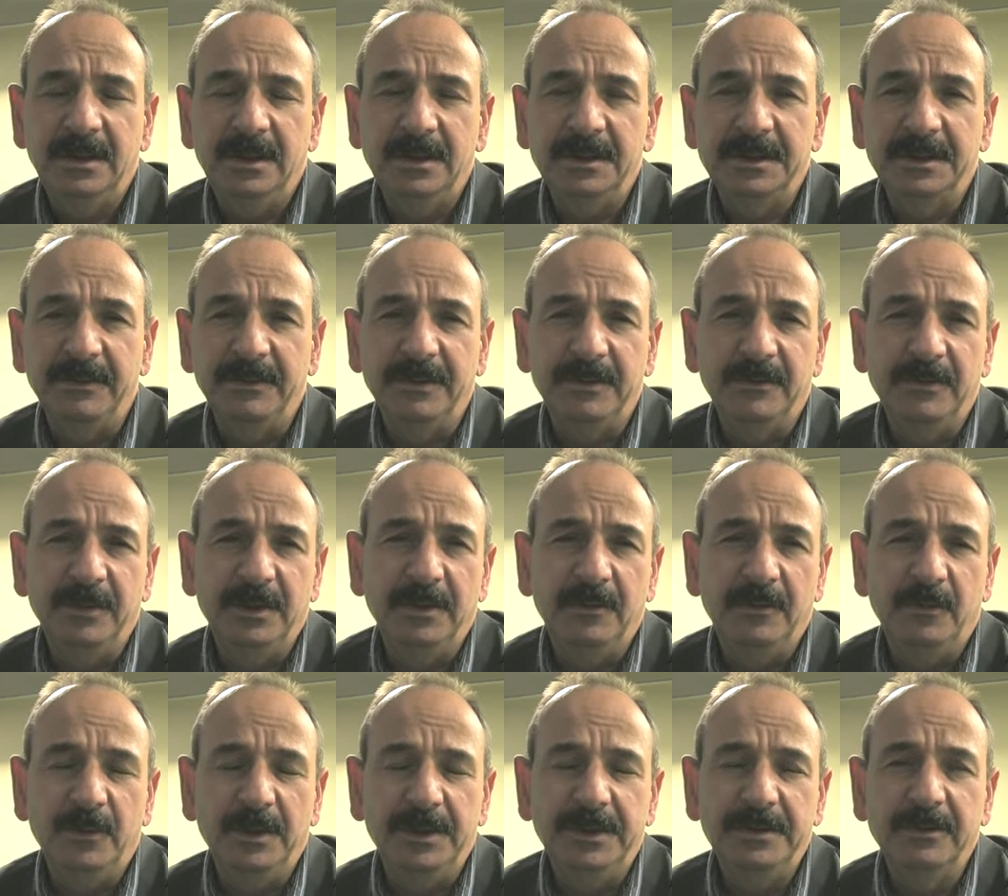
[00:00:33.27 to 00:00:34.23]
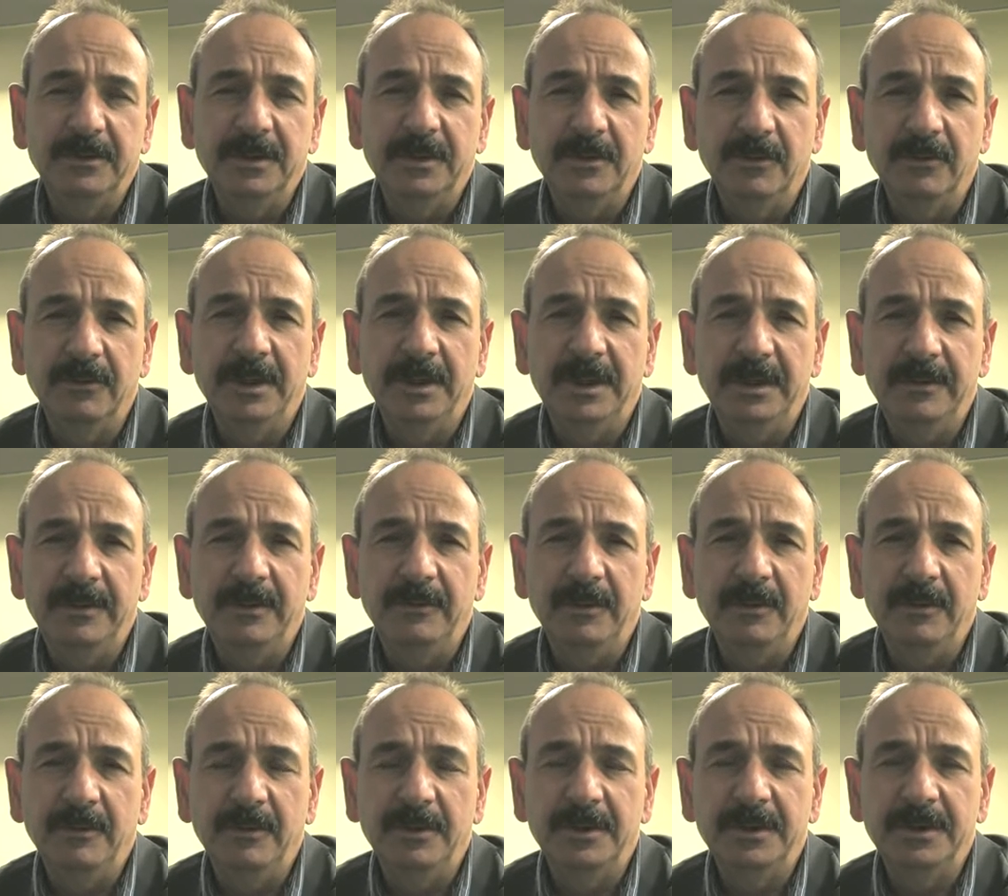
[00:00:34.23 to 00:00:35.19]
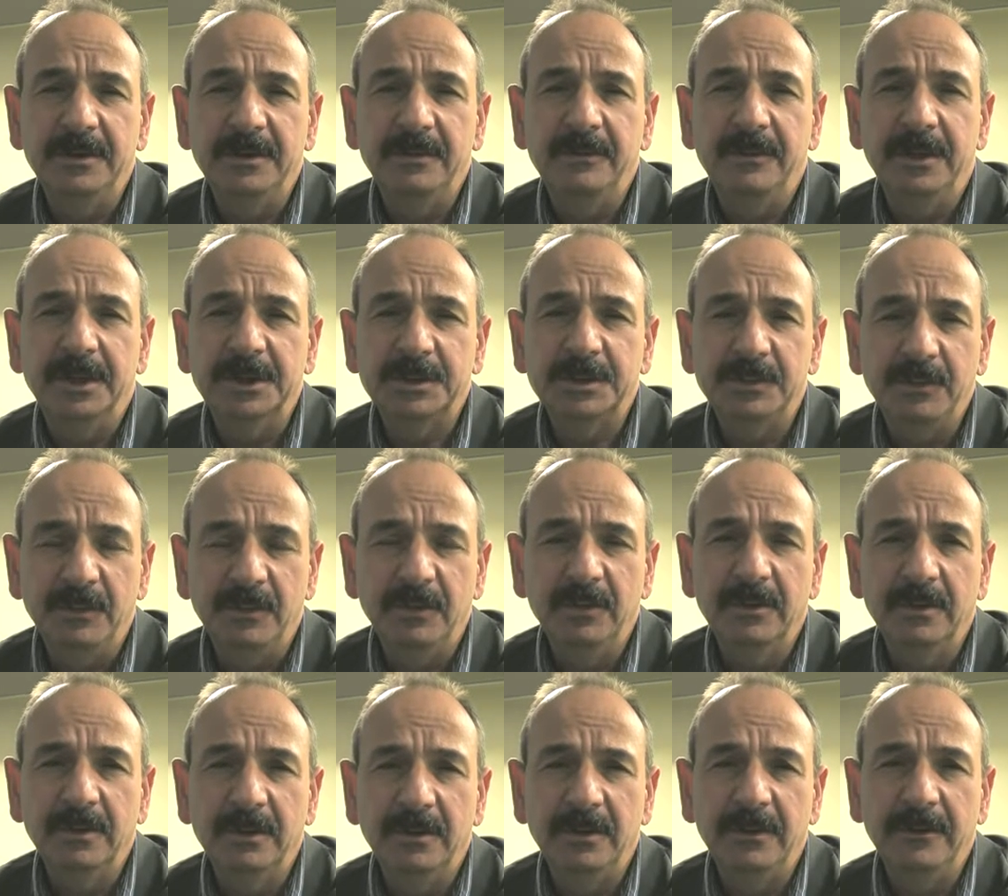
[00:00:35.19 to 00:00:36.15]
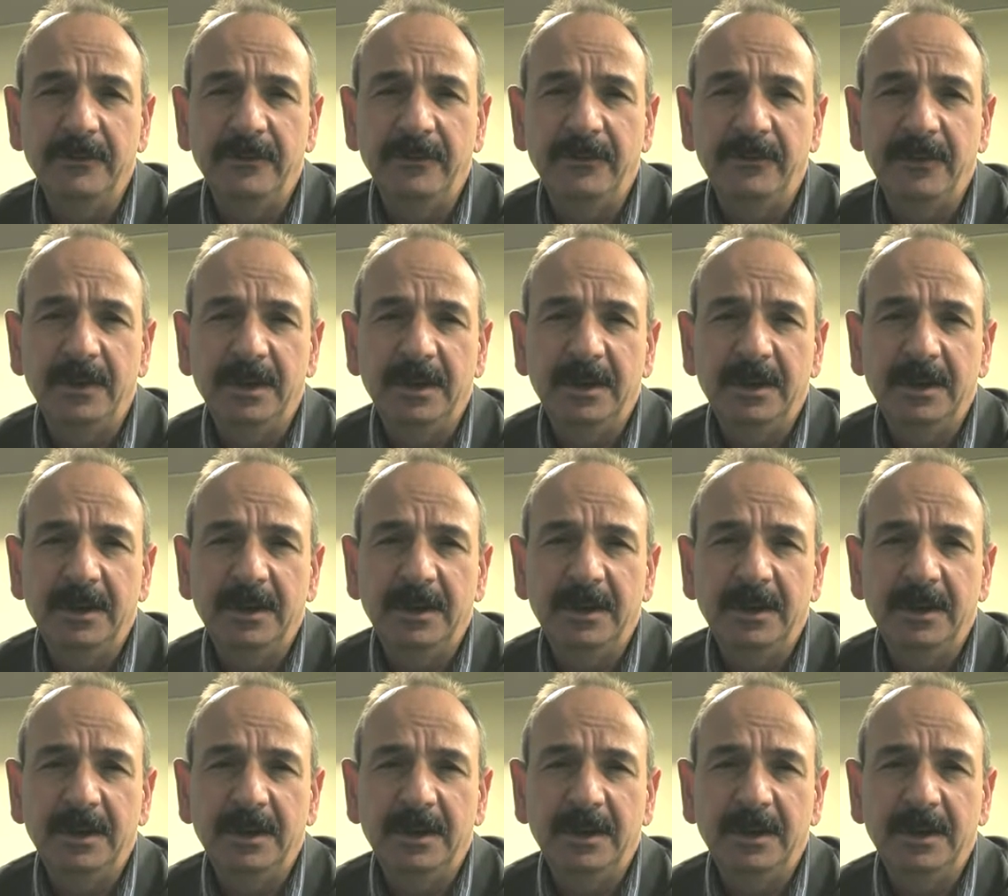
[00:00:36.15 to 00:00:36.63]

something that we're doing already but we want to do much more of.